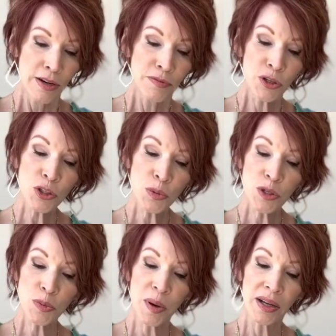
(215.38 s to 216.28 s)
First
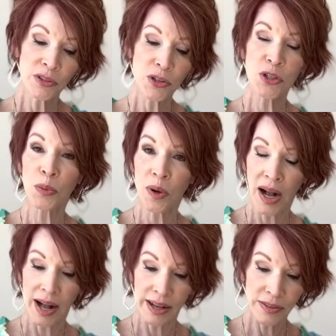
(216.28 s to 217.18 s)
responders
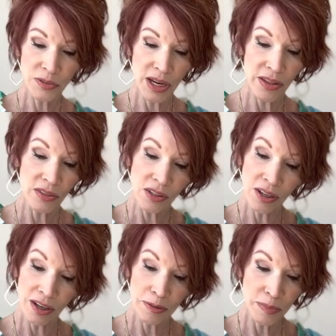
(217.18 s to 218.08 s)
arrived at the
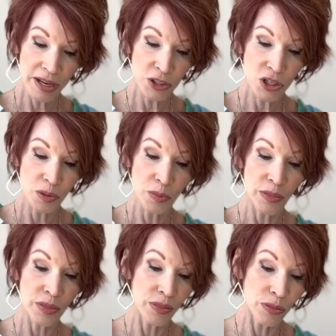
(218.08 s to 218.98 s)
Clark Mansion
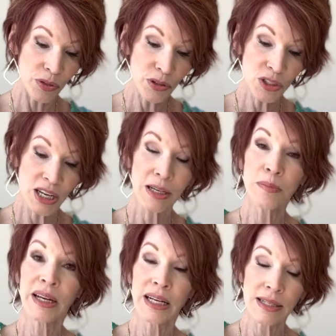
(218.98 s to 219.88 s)
within 13
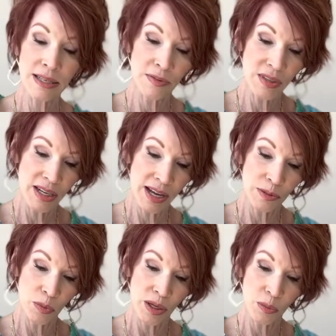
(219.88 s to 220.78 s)
minutes of the
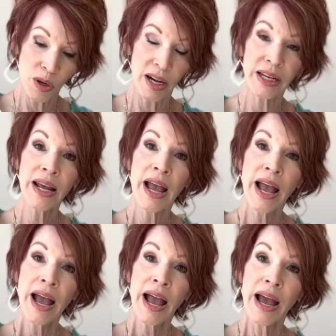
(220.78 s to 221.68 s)
911
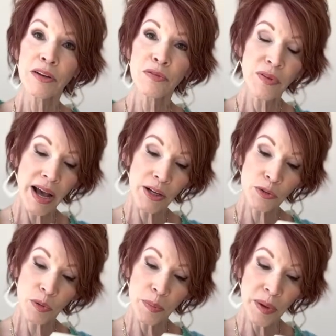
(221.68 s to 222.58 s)
and found
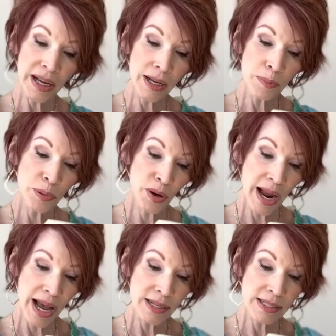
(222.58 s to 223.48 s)
Rebecca
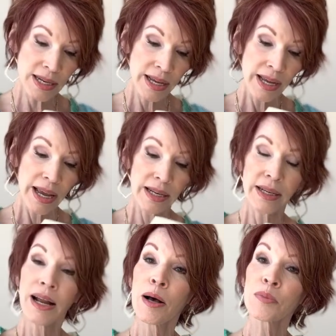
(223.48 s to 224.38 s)
Pratt in
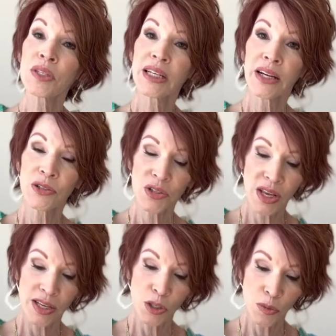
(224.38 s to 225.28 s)
an upstairs
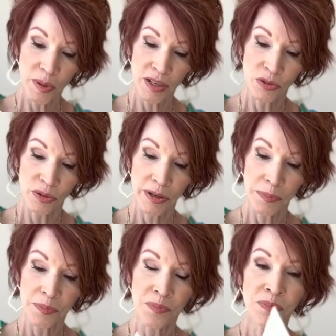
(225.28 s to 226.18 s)
guest
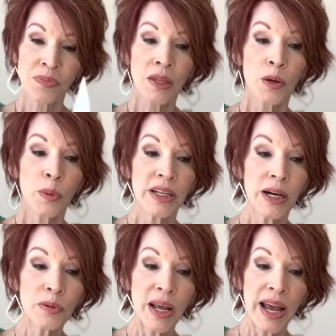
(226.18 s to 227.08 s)
bedroom. We
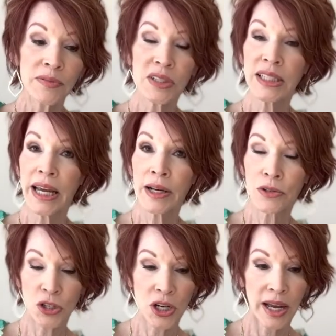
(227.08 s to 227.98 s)
don't have
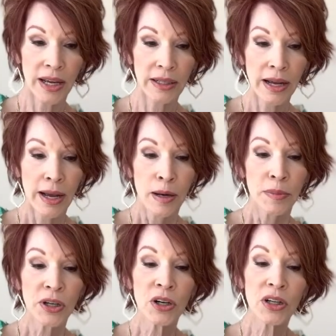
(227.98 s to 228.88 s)
details yet,
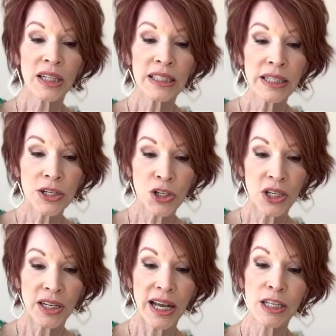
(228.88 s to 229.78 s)
but her
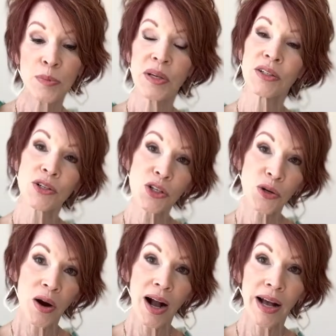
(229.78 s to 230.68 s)
condition has been
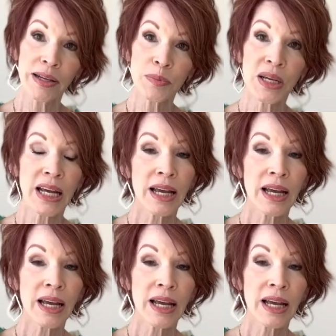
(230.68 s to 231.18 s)
described